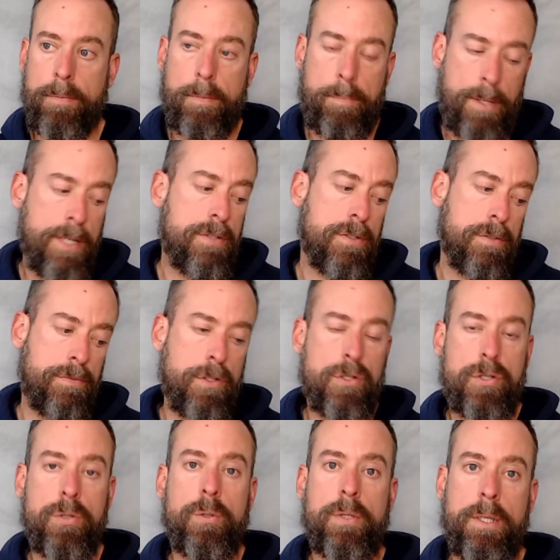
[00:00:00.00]
the peace of
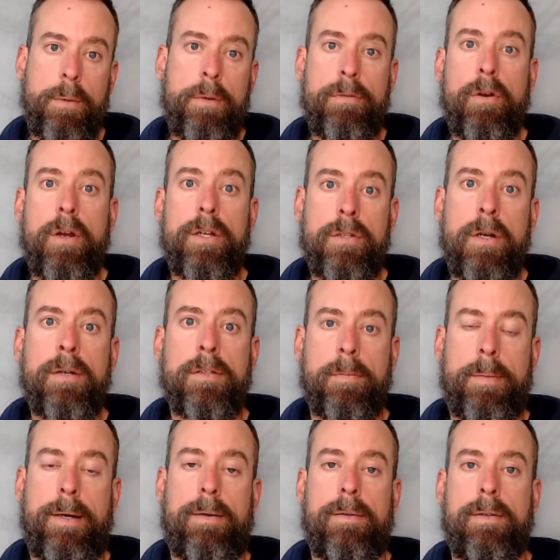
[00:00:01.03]
Yeshua that we've already talked about.